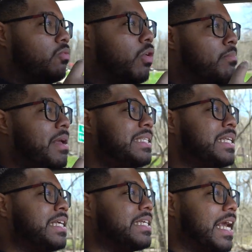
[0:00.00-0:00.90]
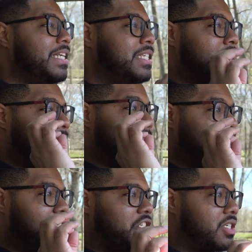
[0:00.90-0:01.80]
what makes it
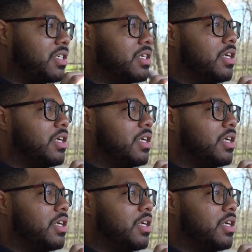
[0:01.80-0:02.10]
engaging-ish?